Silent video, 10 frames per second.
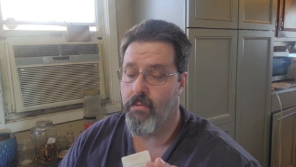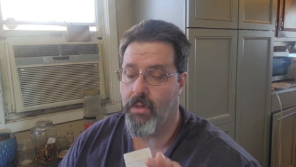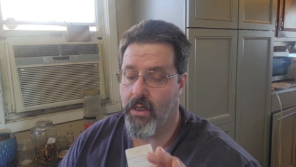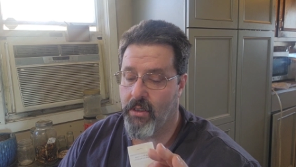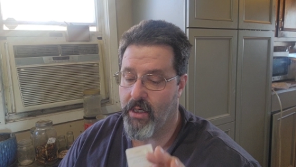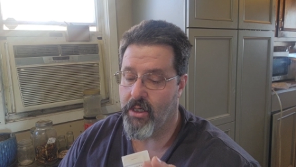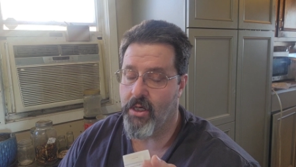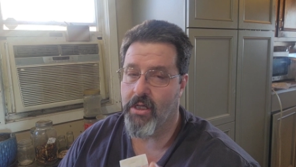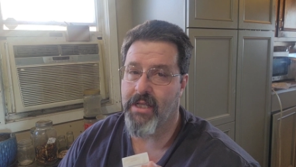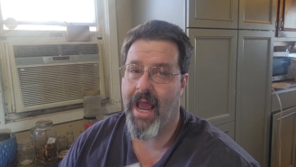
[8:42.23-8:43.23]
but it
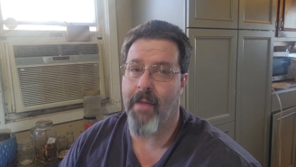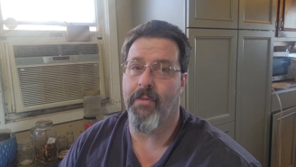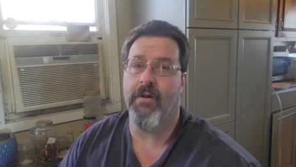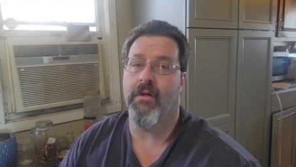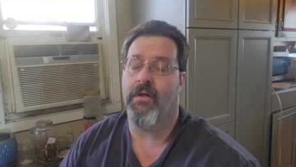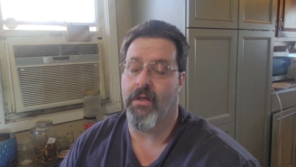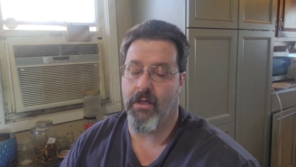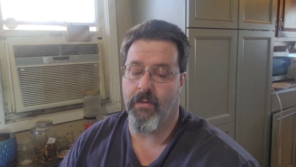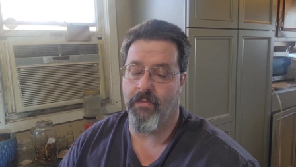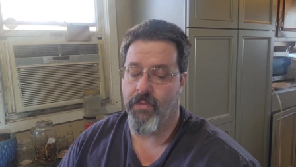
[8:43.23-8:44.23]
does happen.
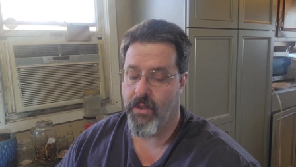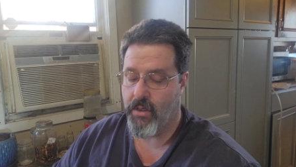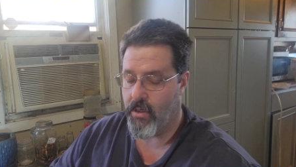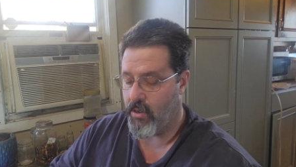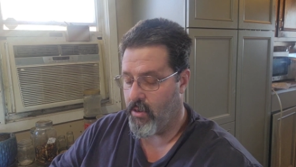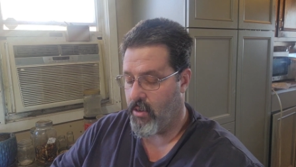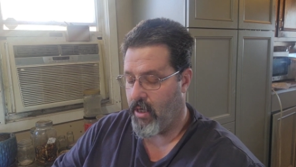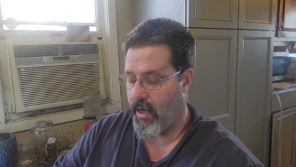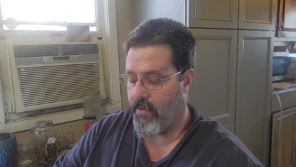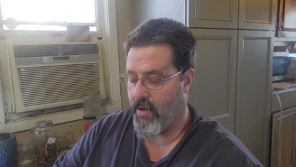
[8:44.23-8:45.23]

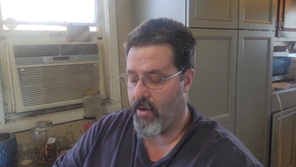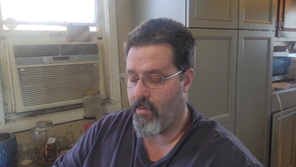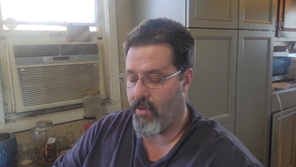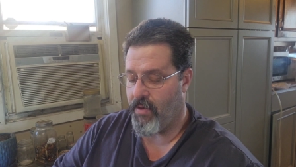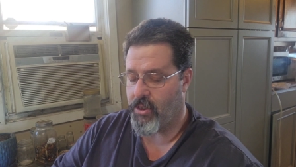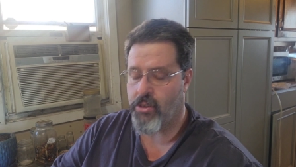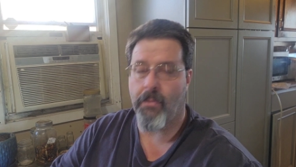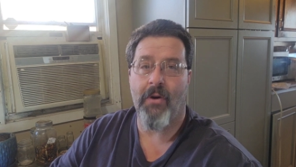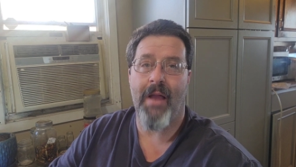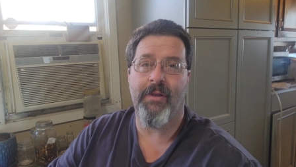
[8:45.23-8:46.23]
But this is a
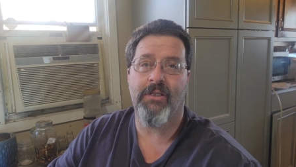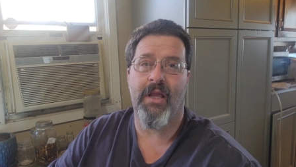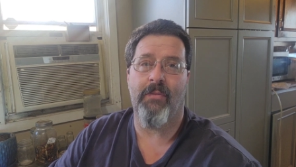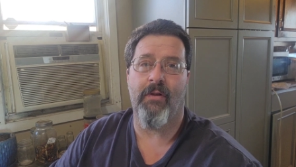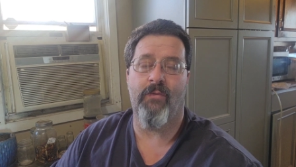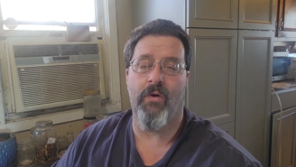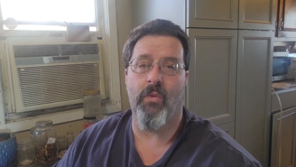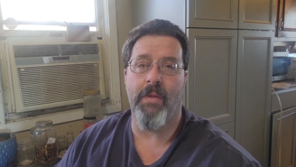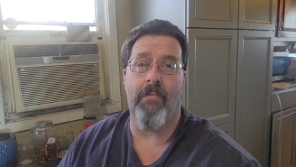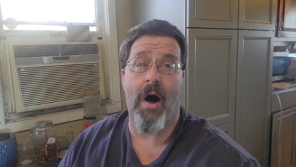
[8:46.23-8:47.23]
prime example of one
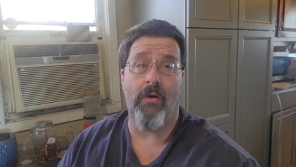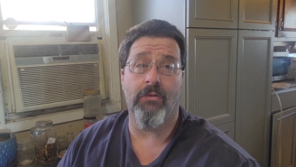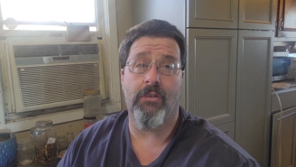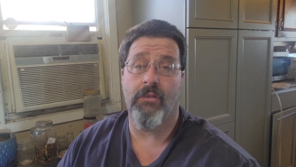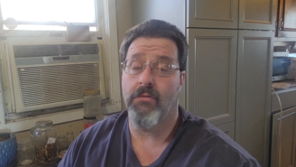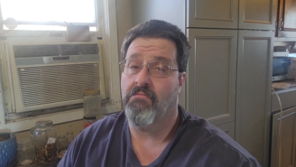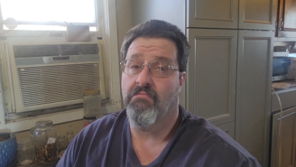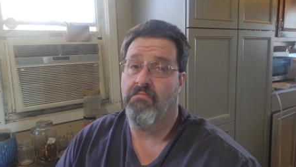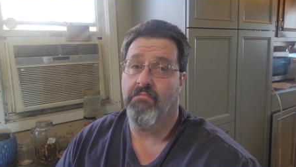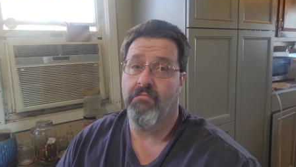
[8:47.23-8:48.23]
we bought
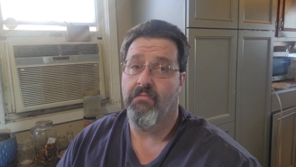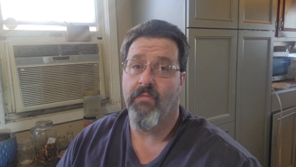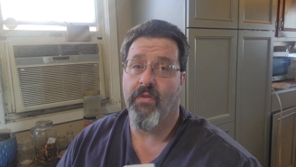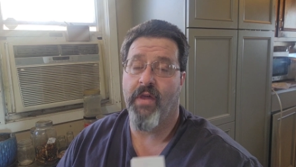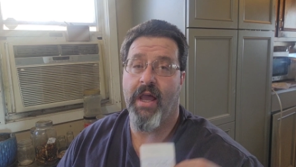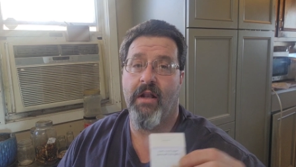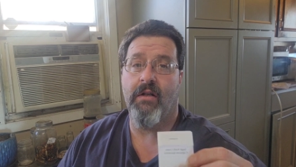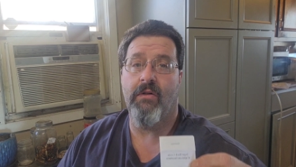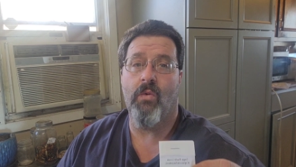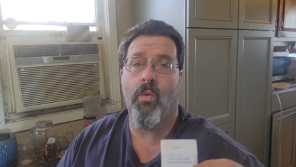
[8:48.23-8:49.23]
that
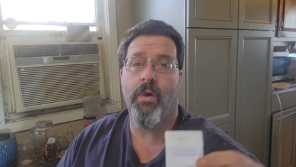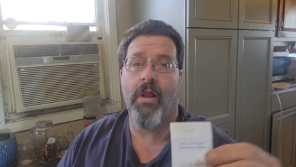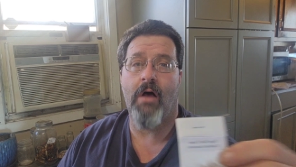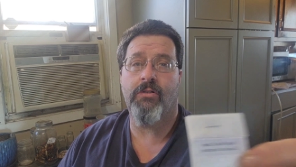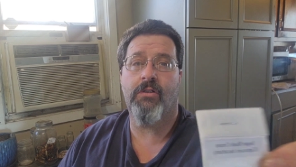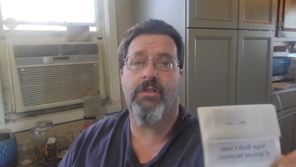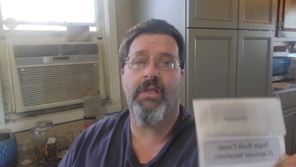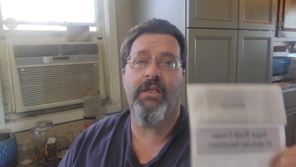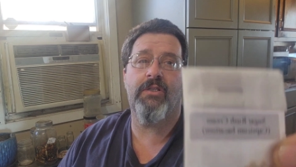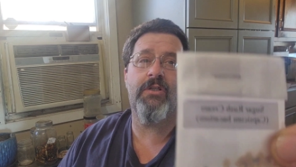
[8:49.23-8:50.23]
we lost the seeds